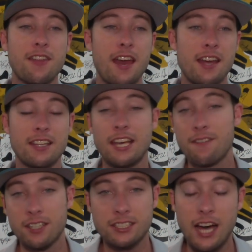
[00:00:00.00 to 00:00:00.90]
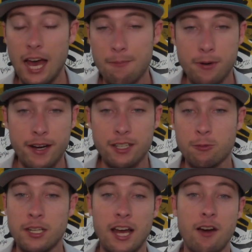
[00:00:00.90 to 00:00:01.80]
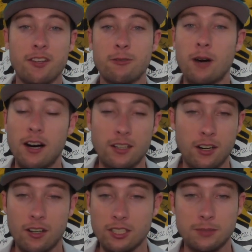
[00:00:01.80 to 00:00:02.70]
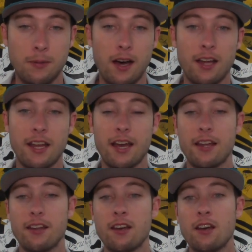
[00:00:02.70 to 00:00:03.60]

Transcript: and given the tiebreaker, we're now in the wild card spot. And